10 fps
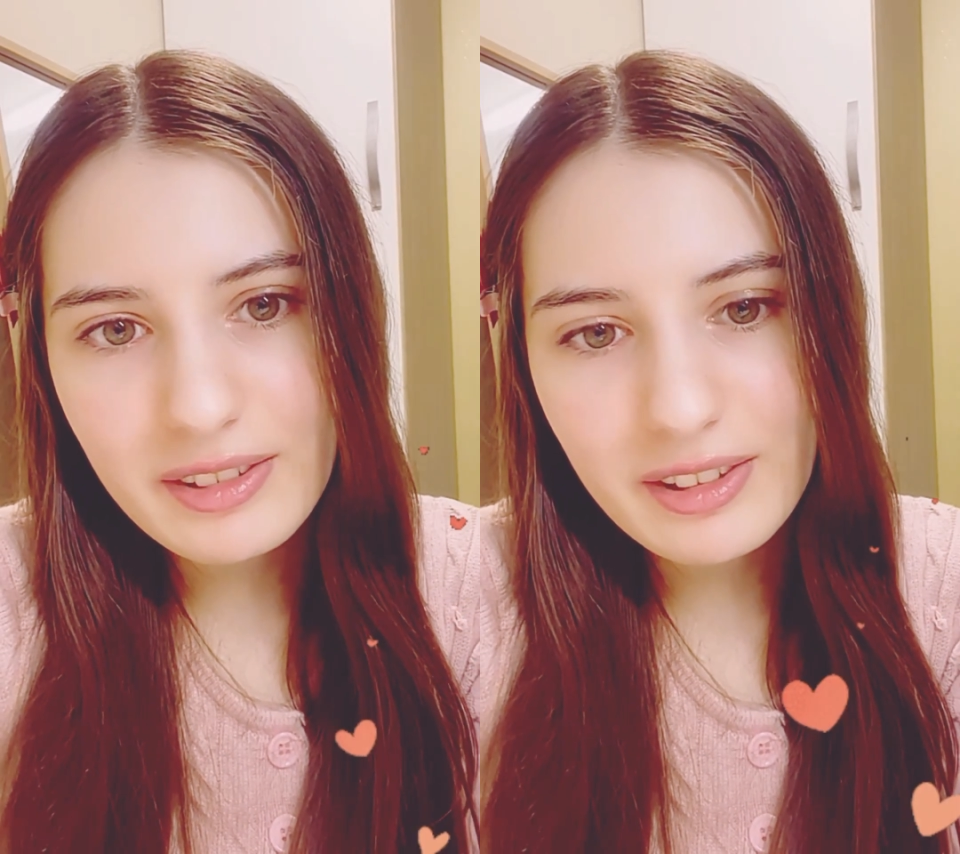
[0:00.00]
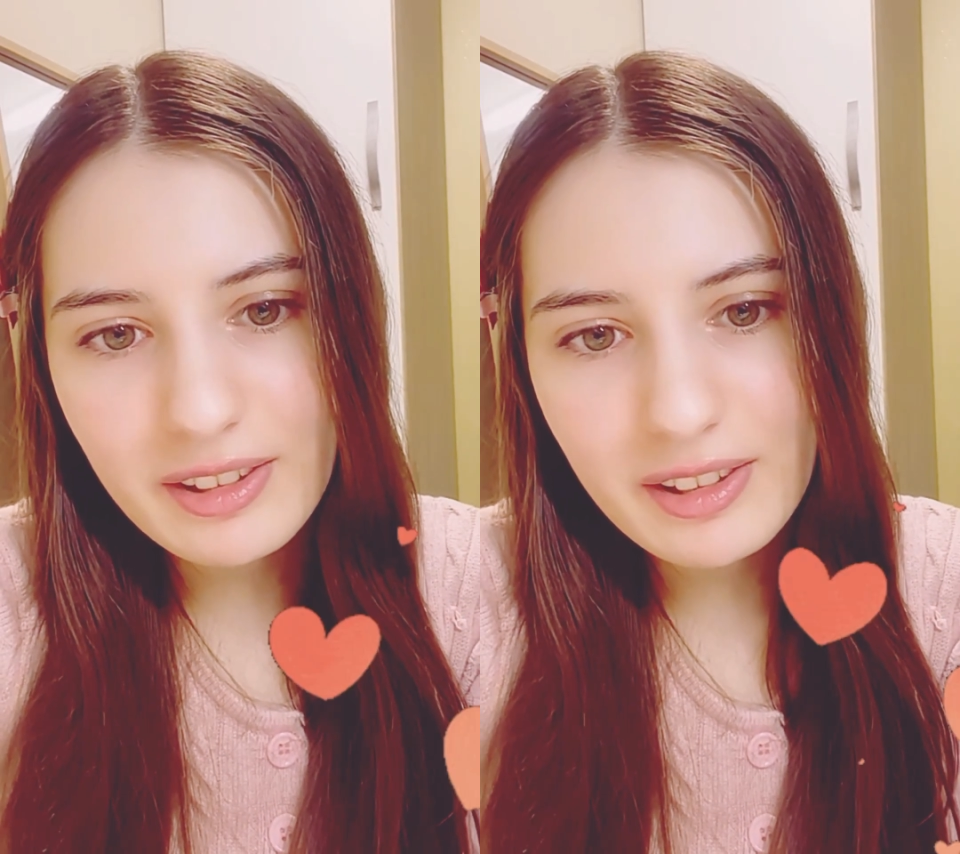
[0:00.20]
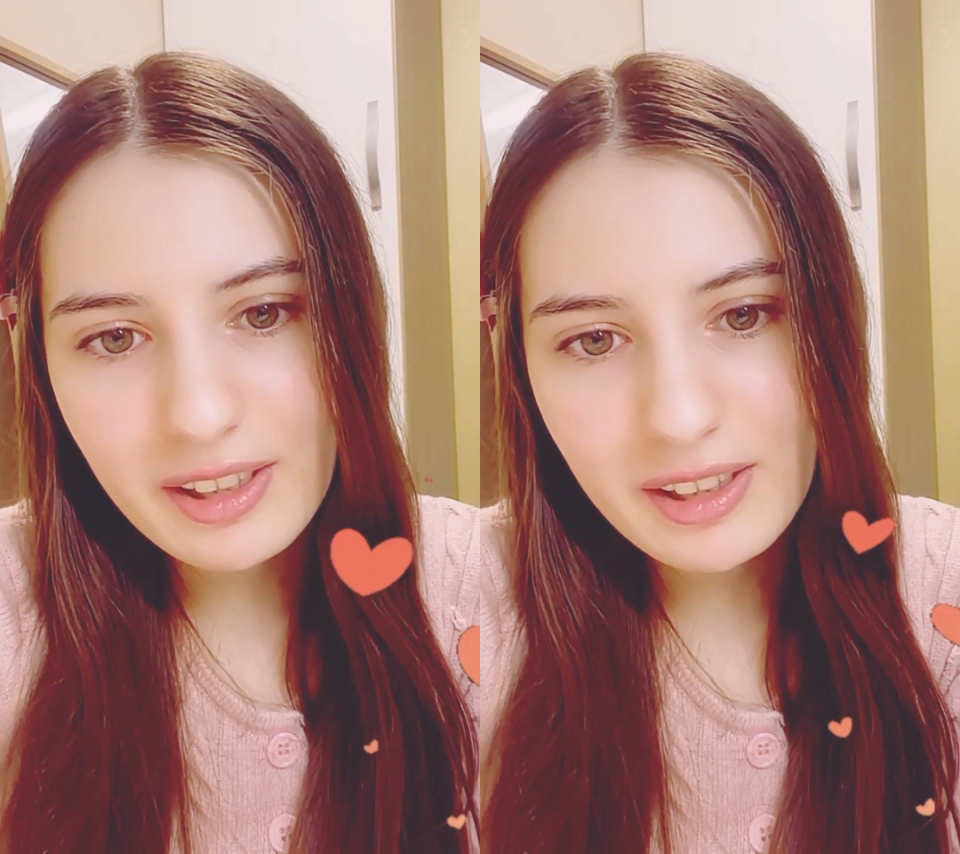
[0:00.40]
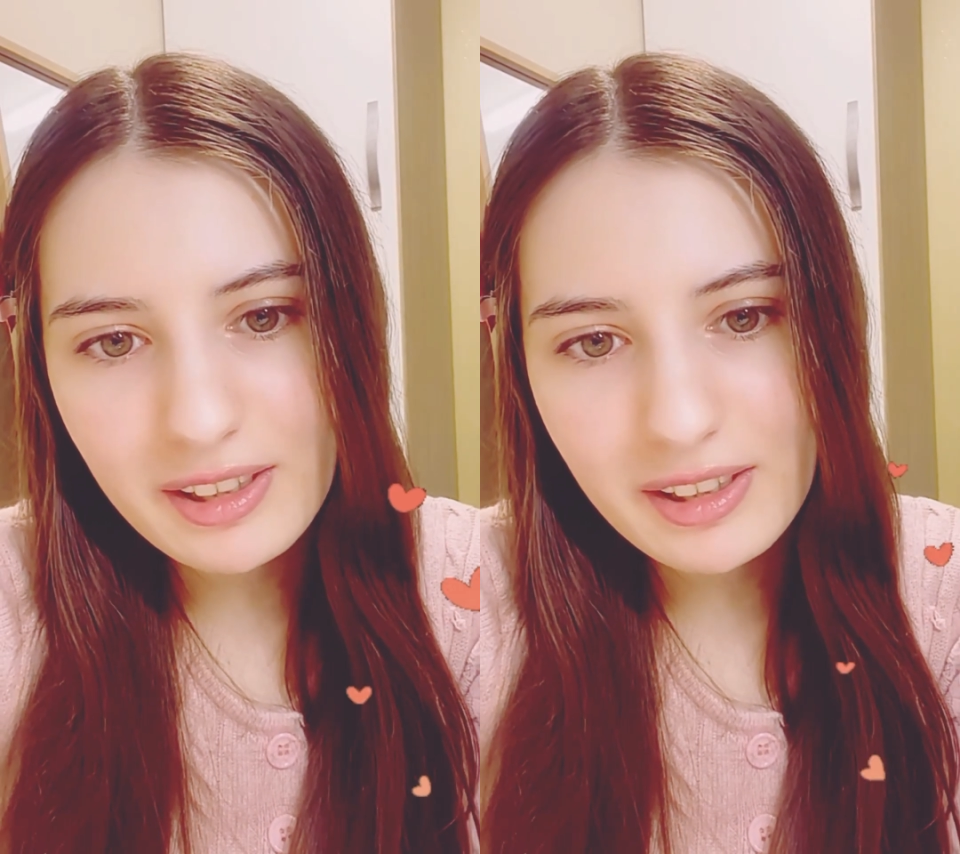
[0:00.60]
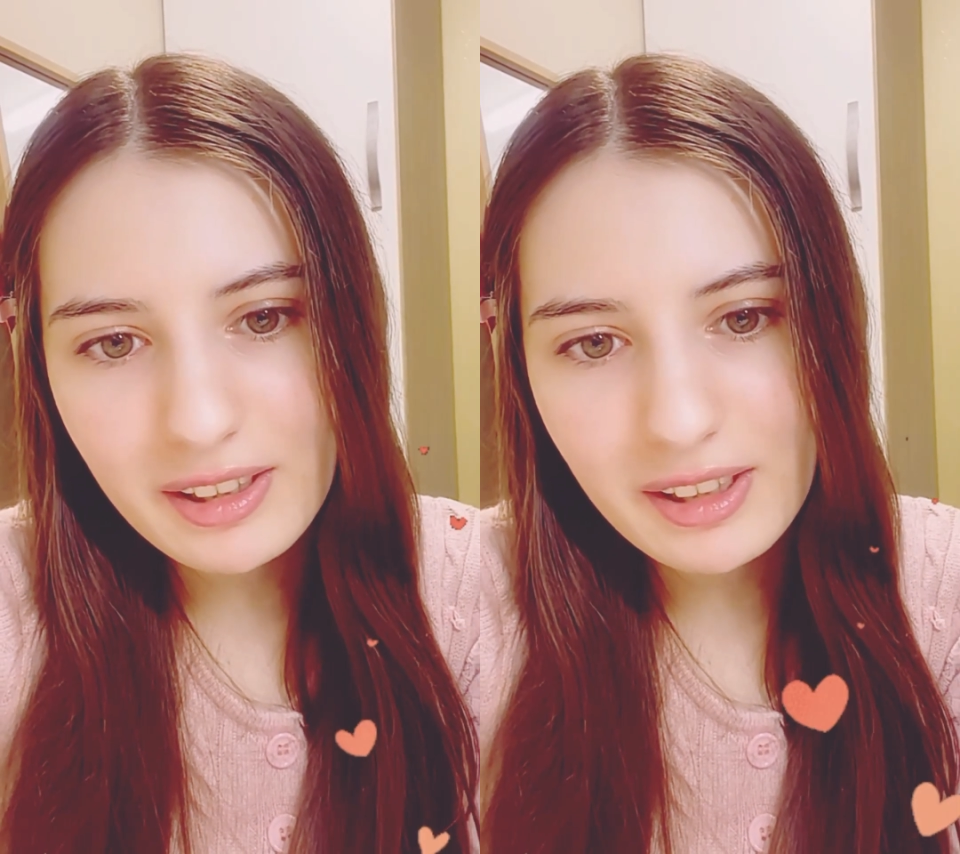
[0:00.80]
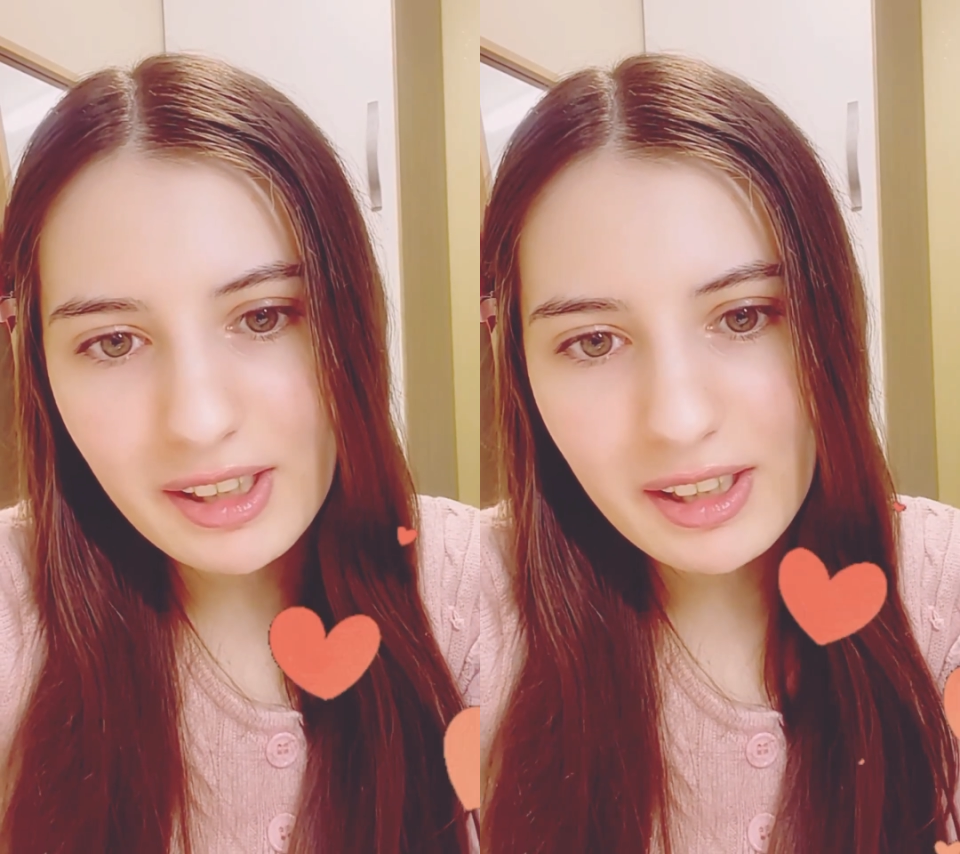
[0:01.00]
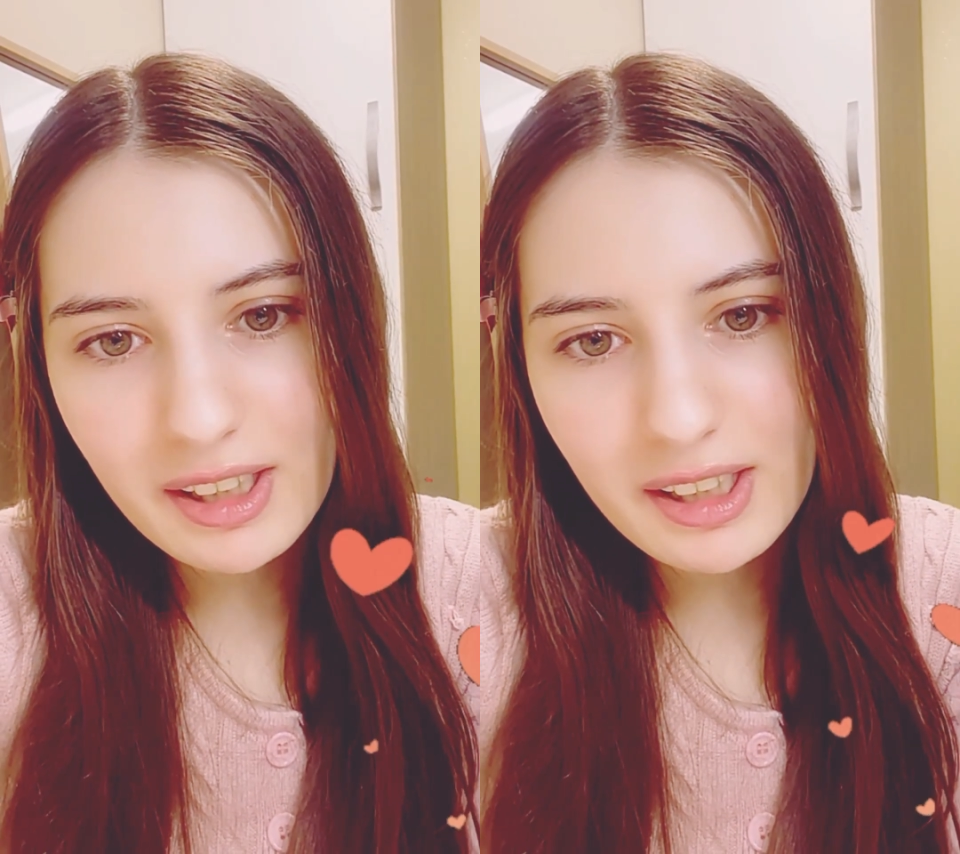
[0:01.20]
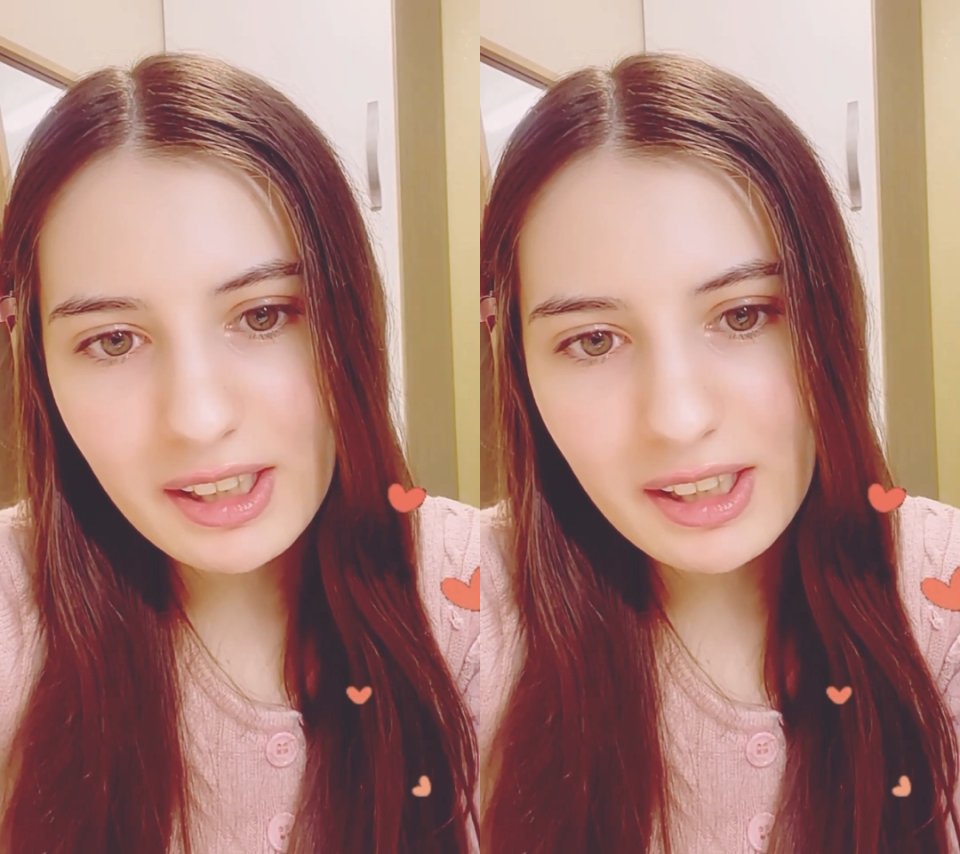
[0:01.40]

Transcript: over it.